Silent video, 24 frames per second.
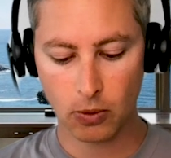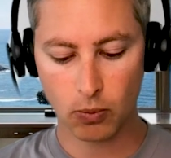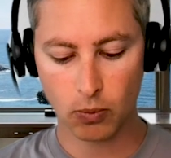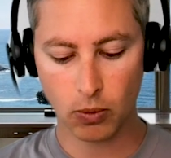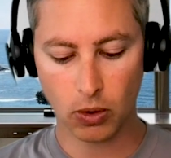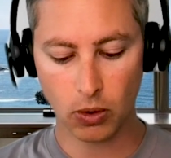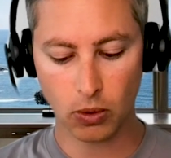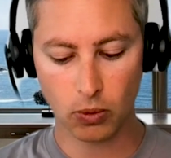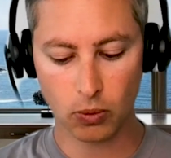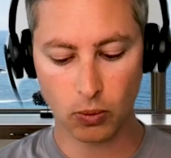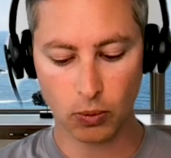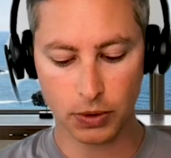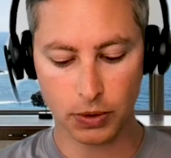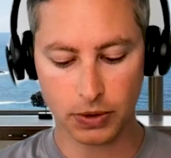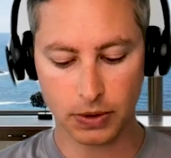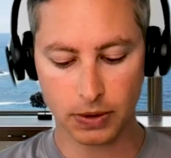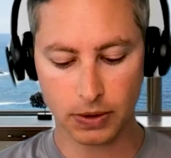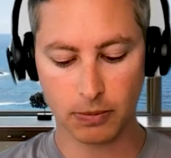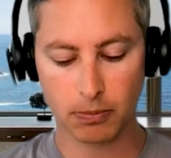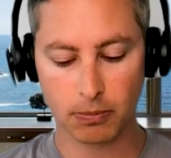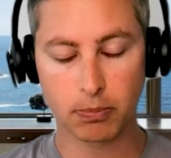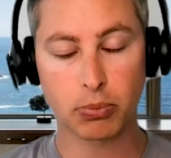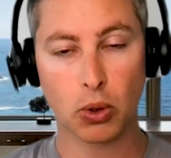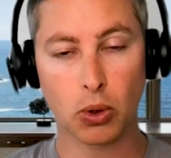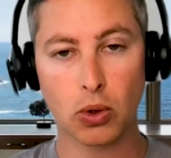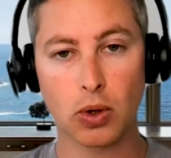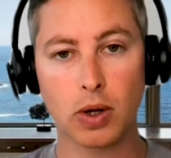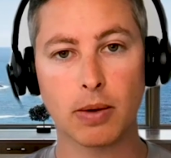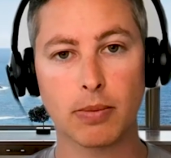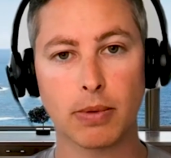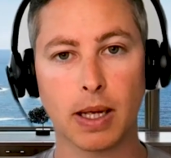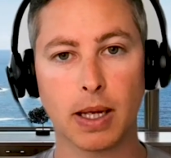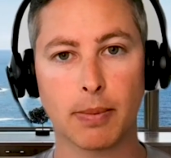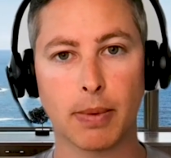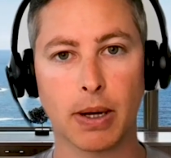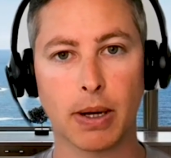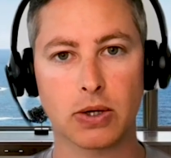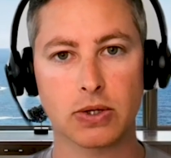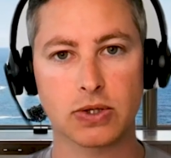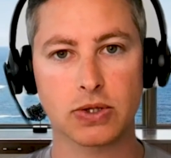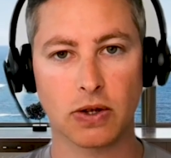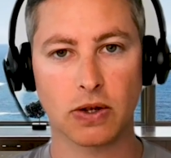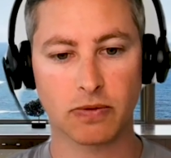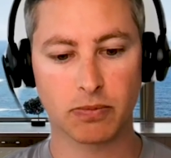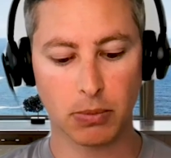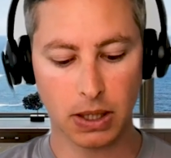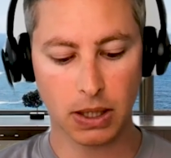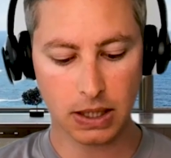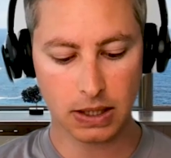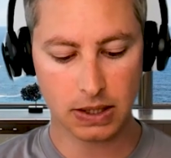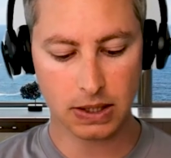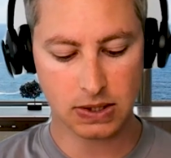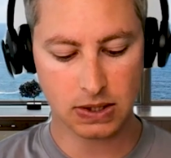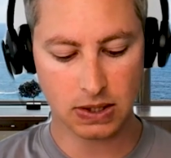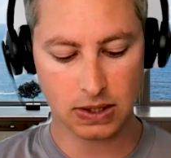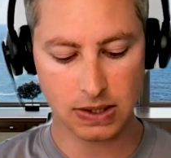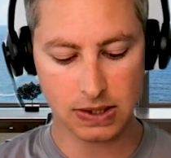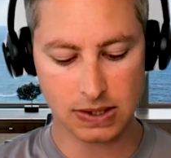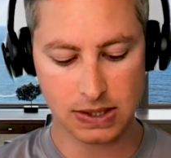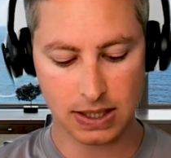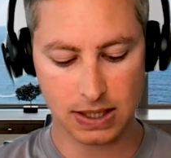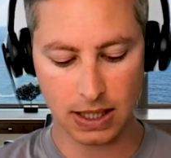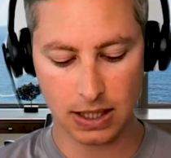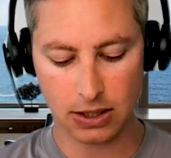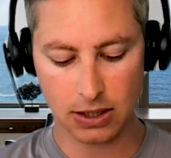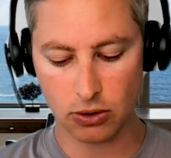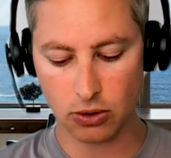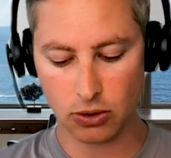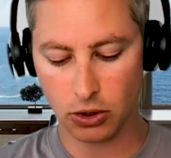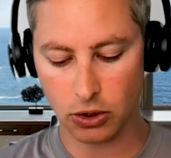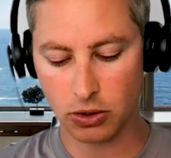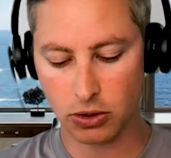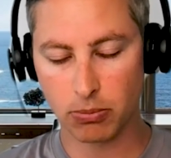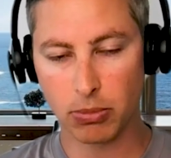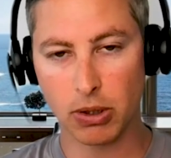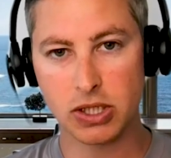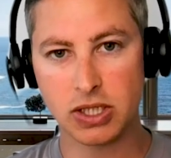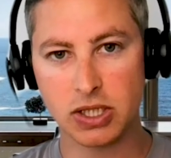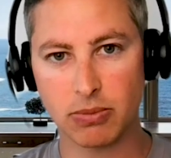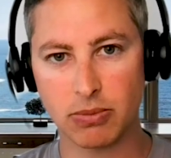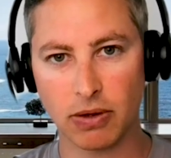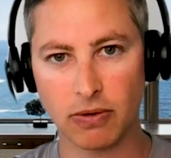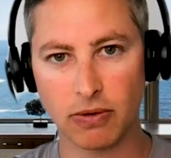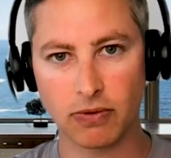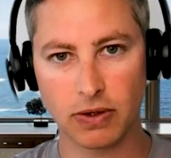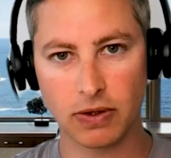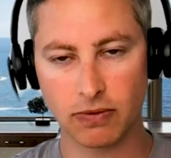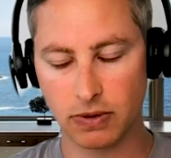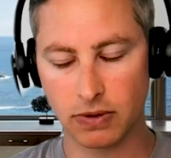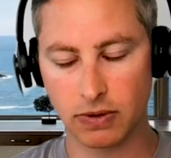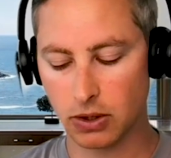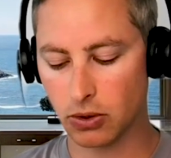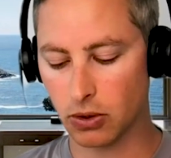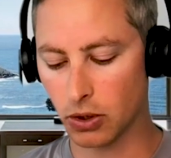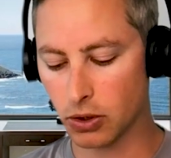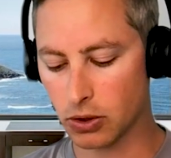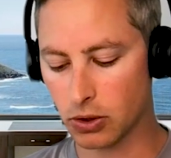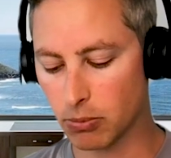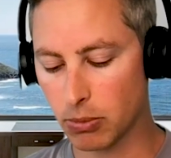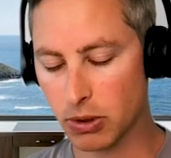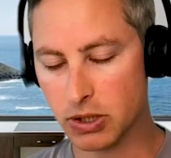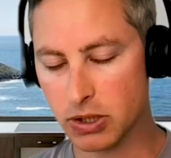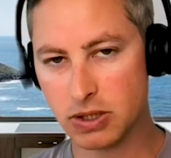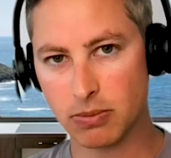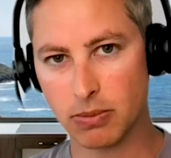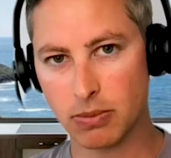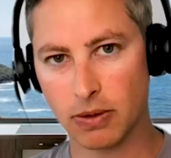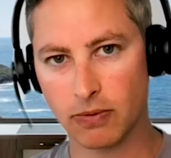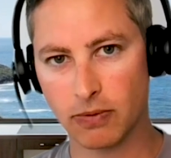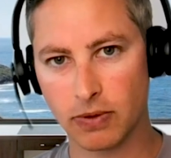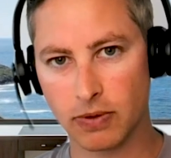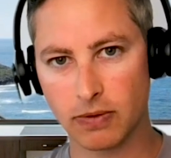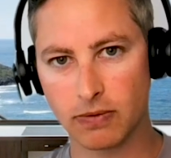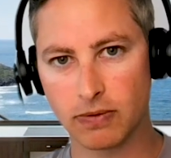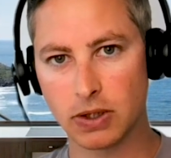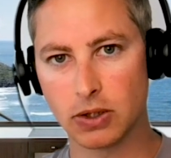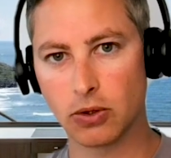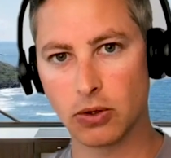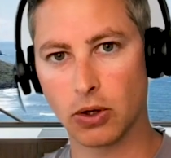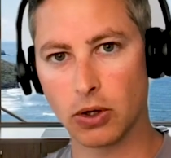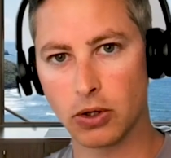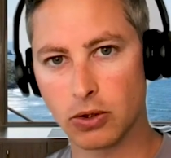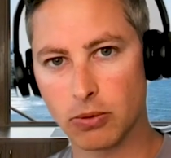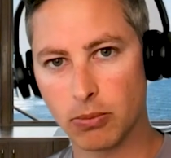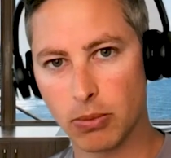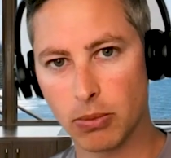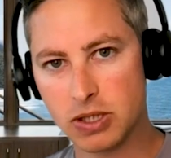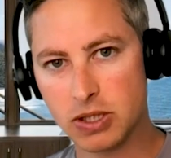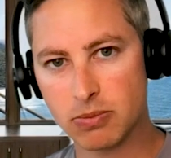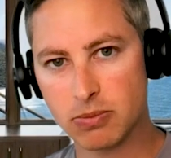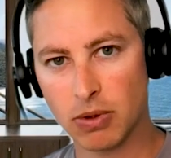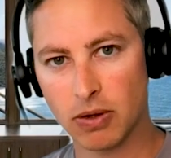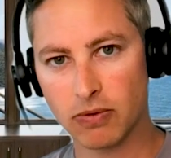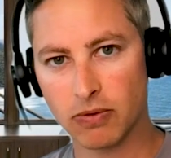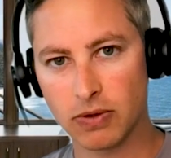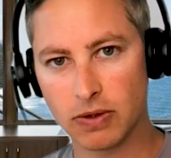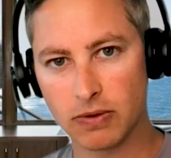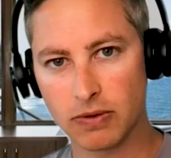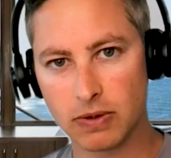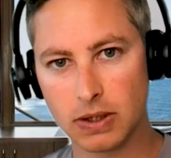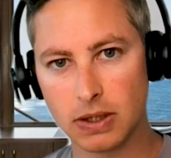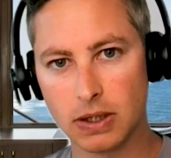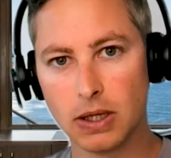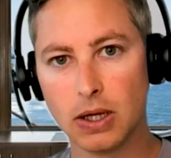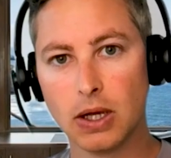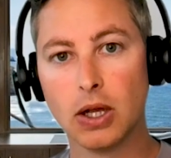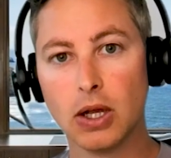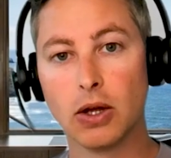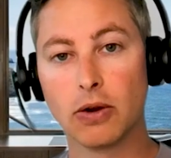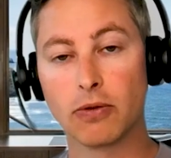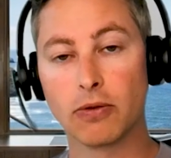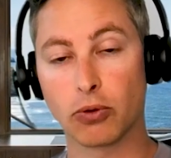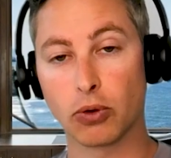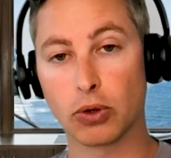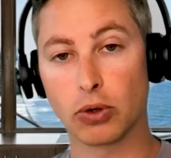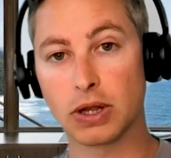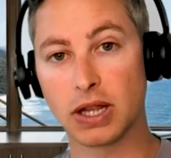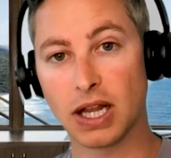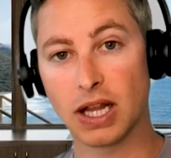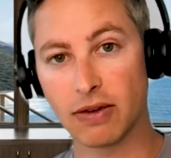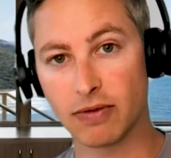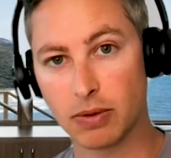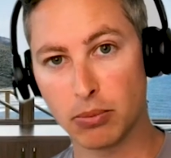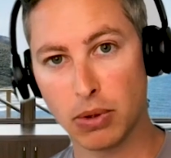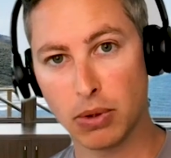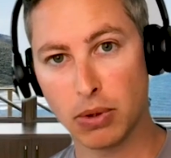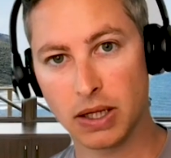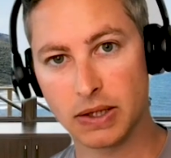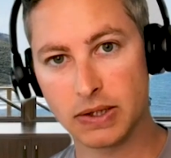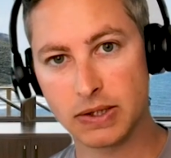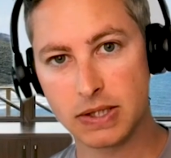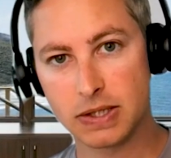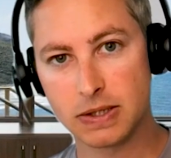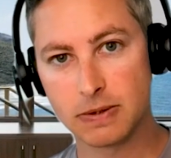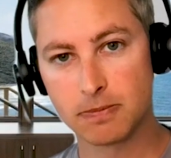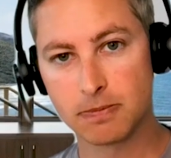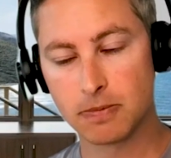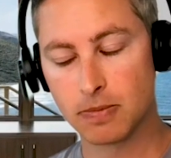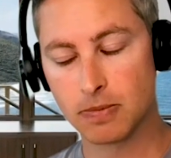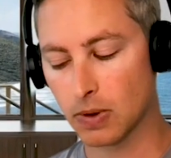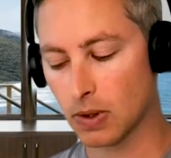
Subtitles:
Well, with the program like Microsoft Money, it's going to say you're under budget by 50, you're under budget by 50, you're under budget by 50 for 11 months.